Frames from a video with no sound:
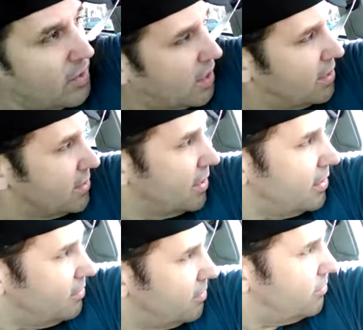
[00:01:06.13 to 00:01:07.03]
like I
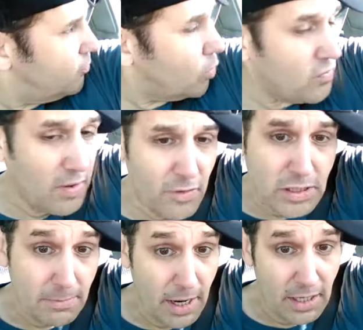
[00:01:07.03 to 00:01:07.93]
said, 45
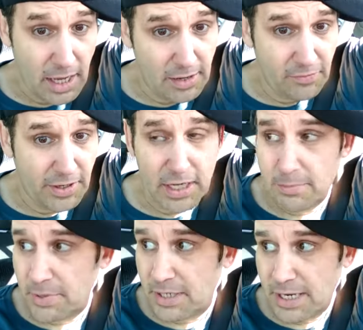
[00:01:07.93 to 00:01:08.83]
years of my life, I
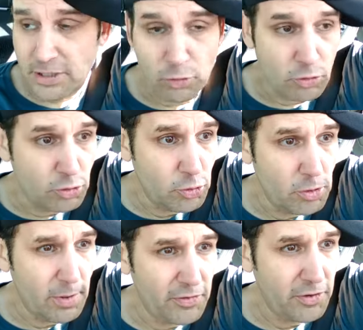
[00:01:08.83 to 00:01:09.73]
gotta be natural and true
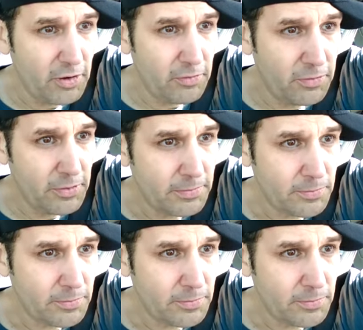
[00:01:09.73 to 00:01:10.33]
to myself.